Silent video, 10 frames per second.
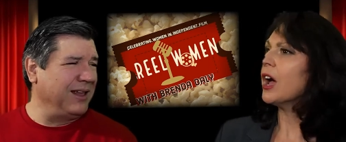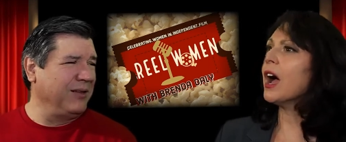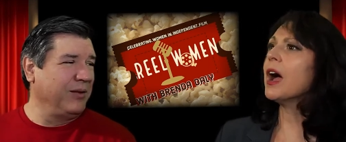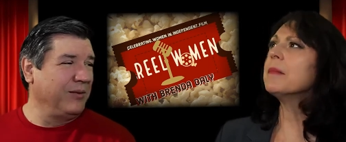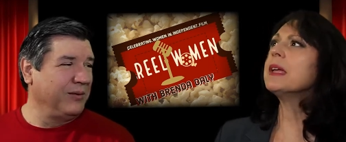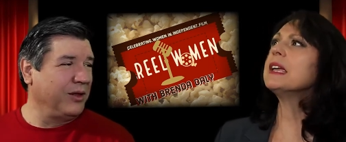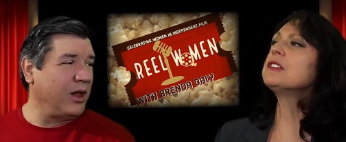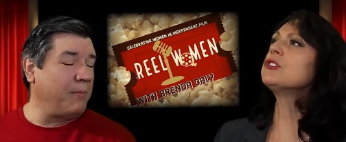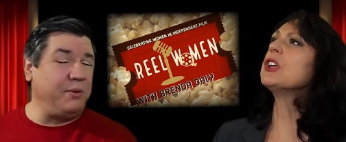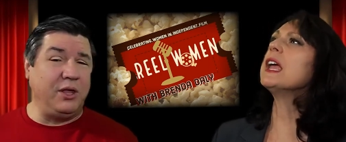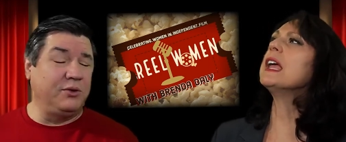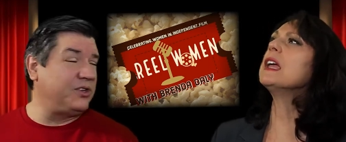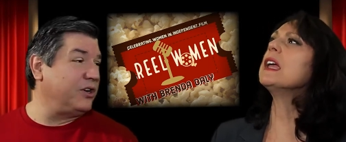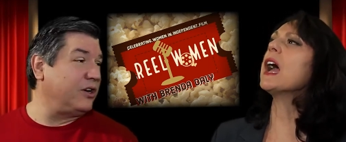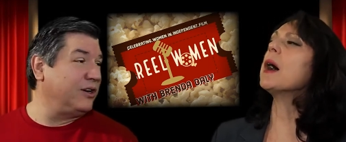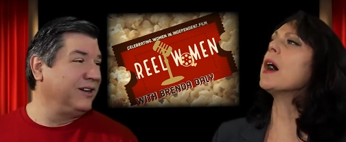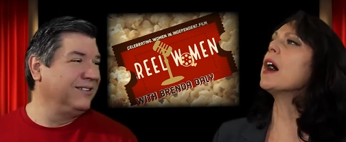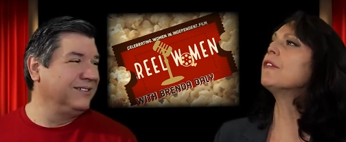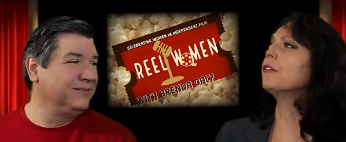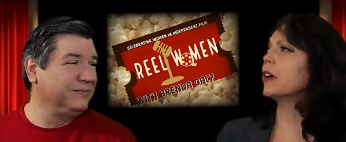Speaker 1: Um, it's abuser. A,
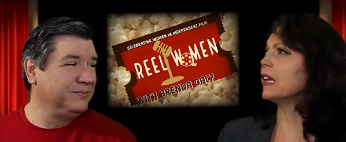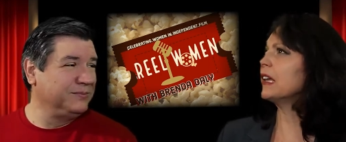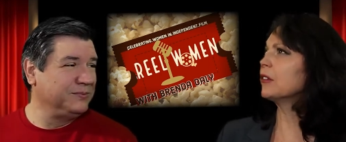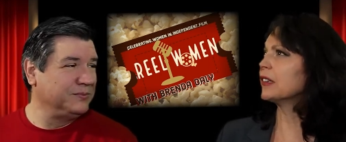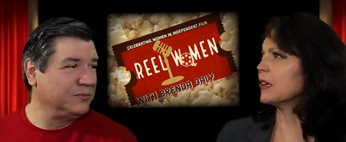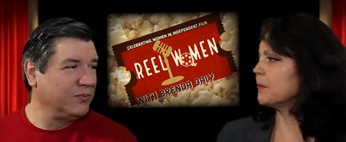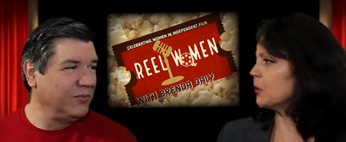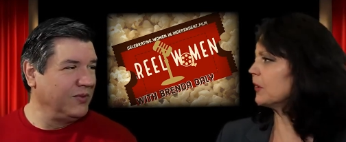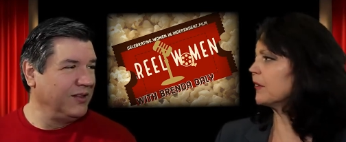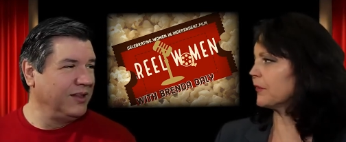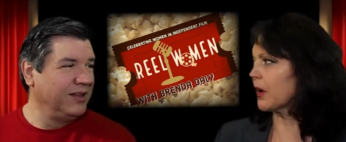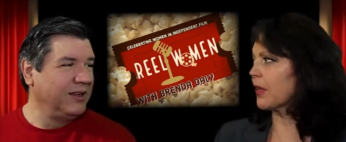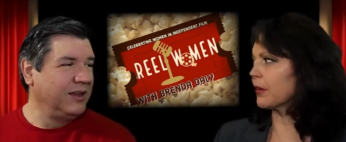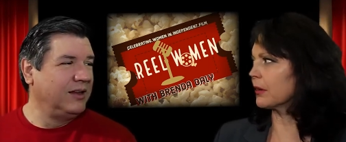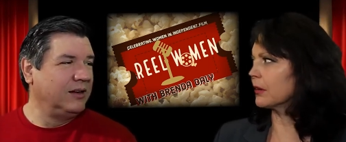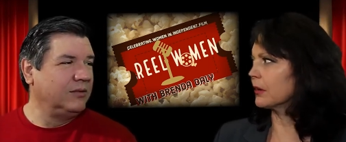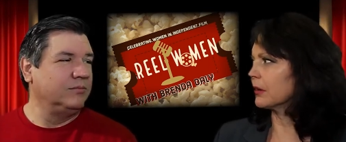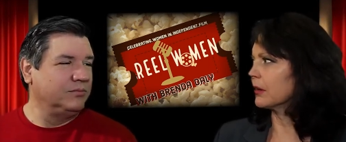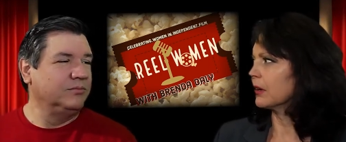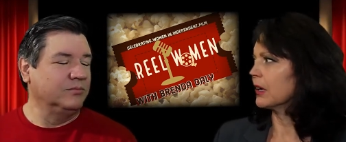a, he was an abusive father.
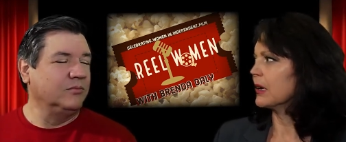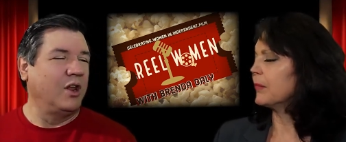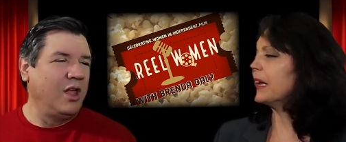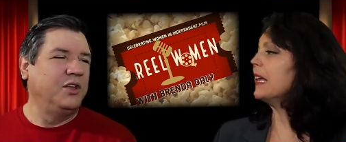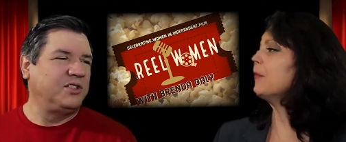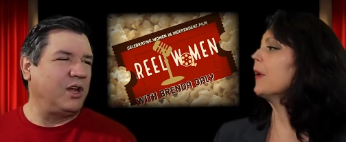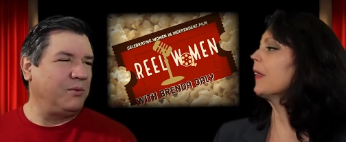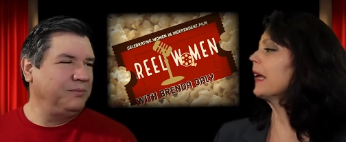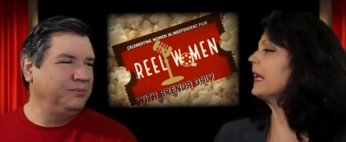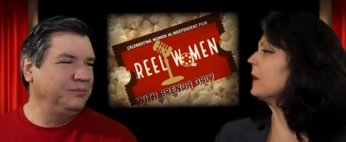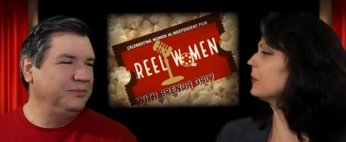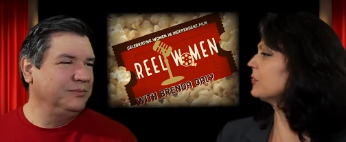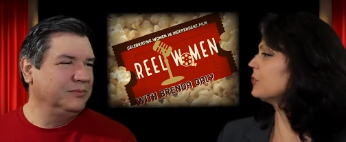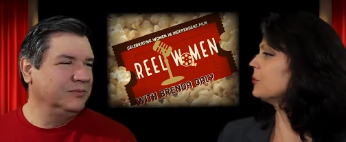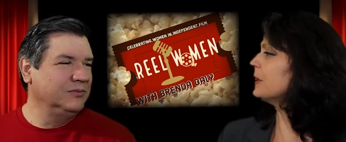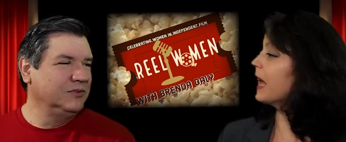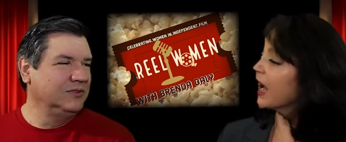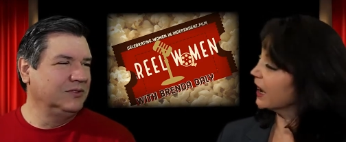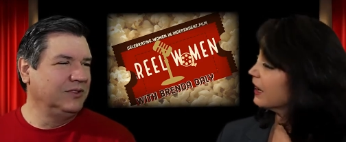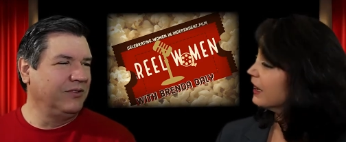But he so, felt like he was too
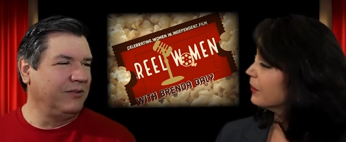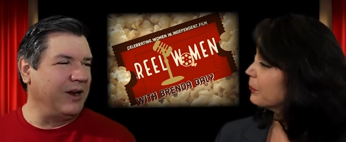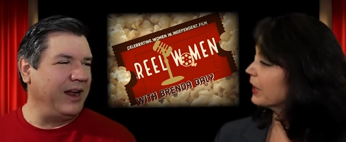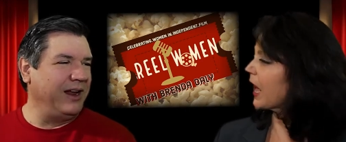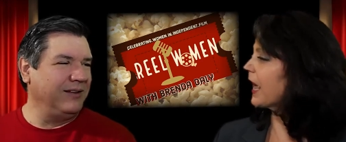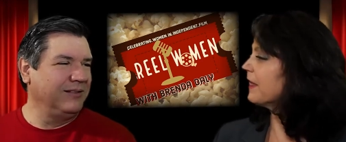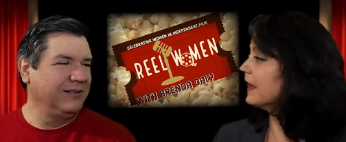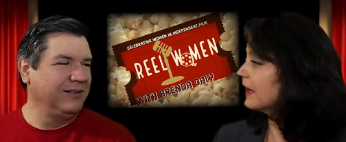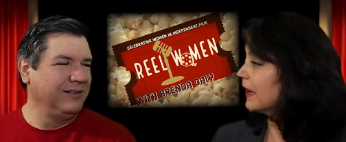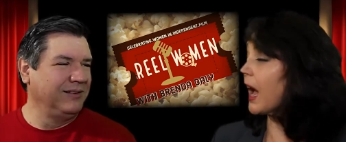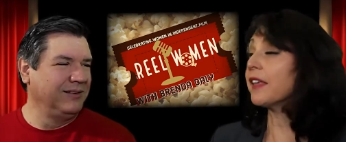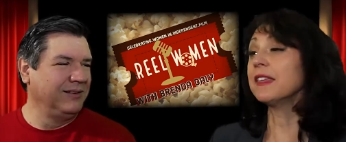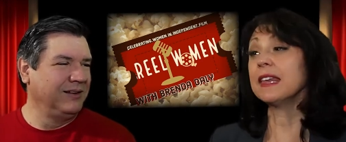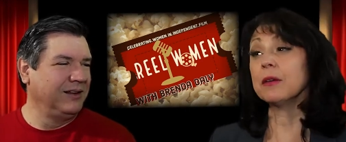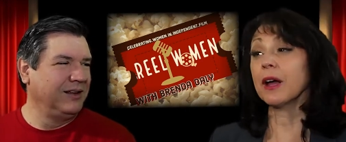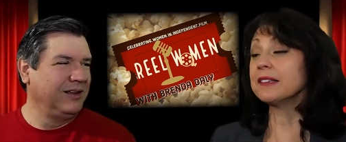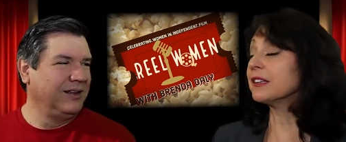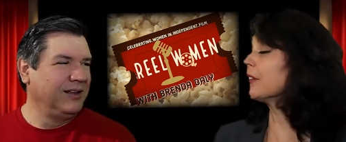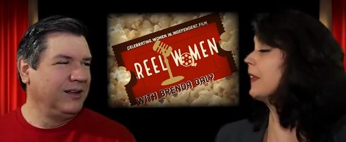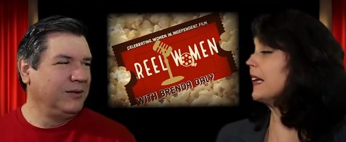young. Right. But I think I think he I
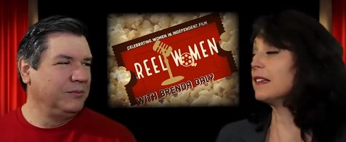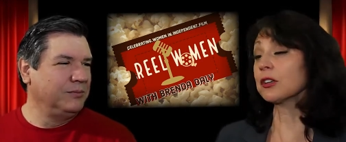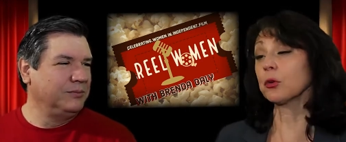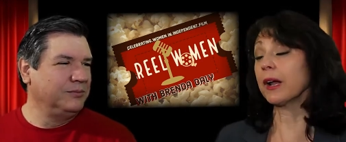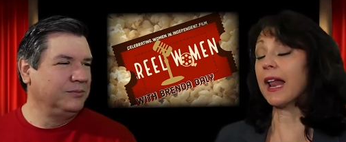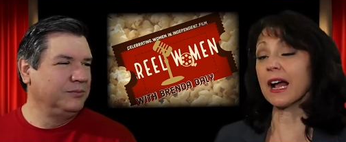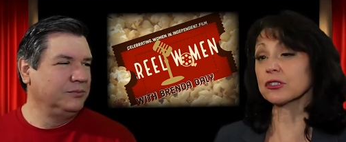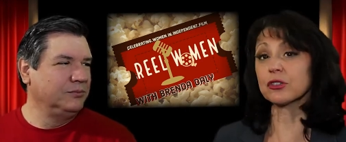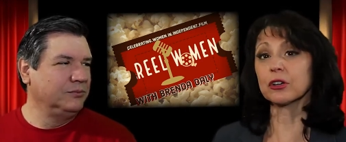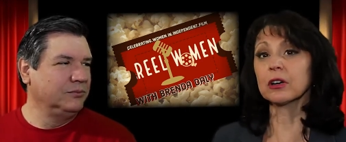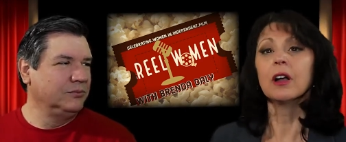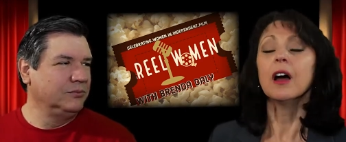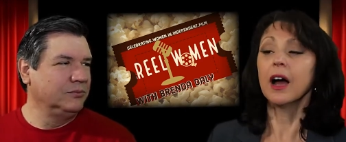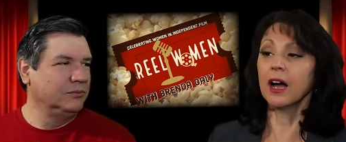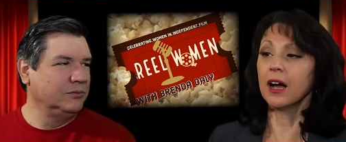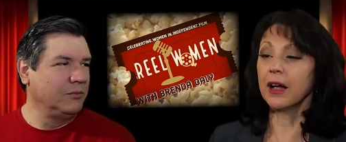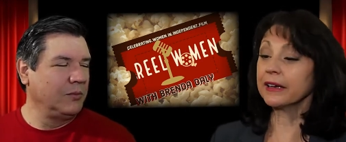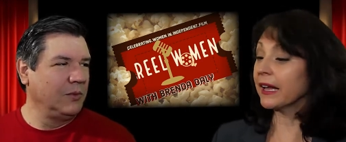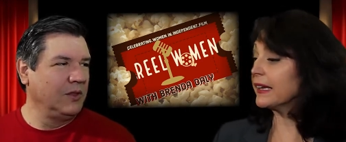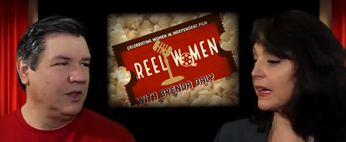still think he's a great actor. Uh,
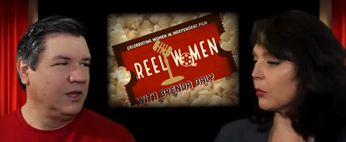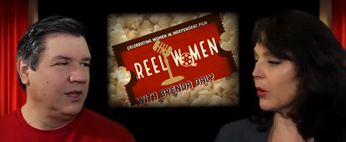and I get